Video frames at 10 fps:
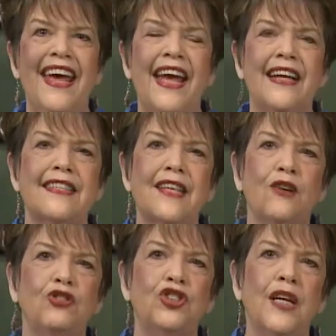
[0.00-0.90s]
And
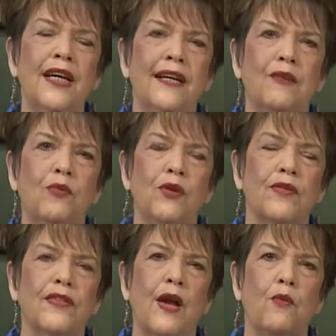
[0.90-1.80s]
so she will
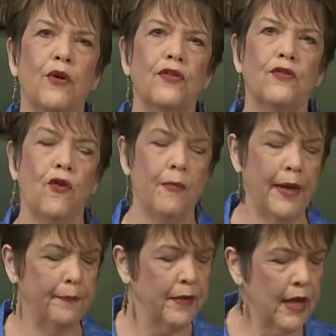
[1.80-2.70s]
say words for
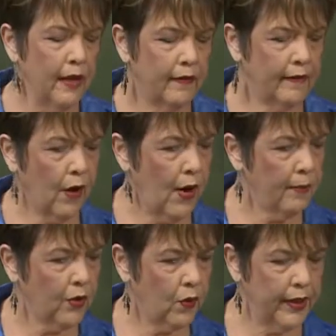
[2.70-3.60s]
me. So
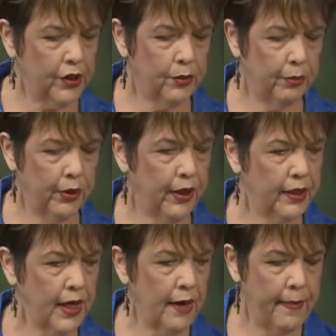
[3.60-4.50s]
I'm going to
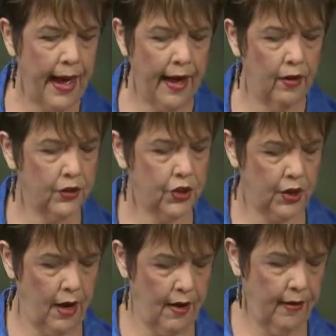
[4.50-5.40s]
put about,
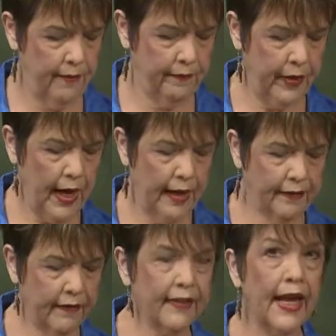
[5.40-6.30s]

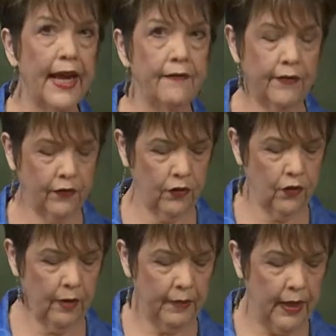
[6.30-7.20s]
this has got heavy
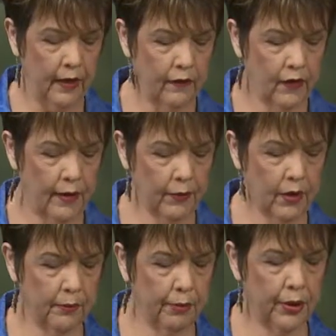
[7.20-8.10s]
syrup, so I'm
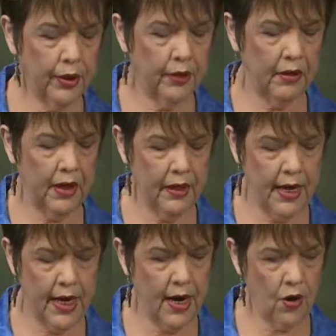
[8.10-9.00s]
going to put in
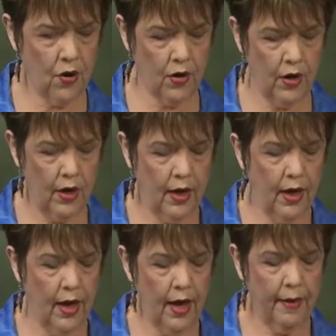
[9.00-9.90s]
here
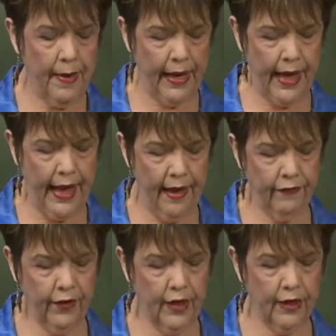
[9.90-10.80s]
about
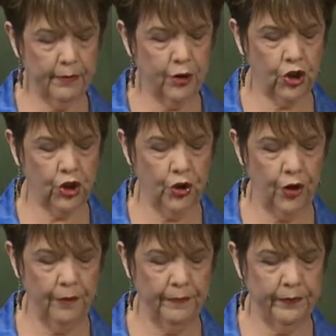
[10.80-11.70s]
1/2 cup of
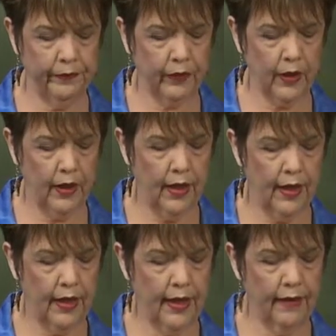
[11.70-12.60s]
sugar
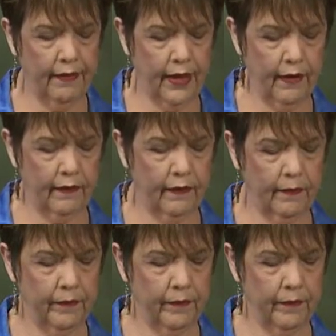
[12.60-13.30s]
in these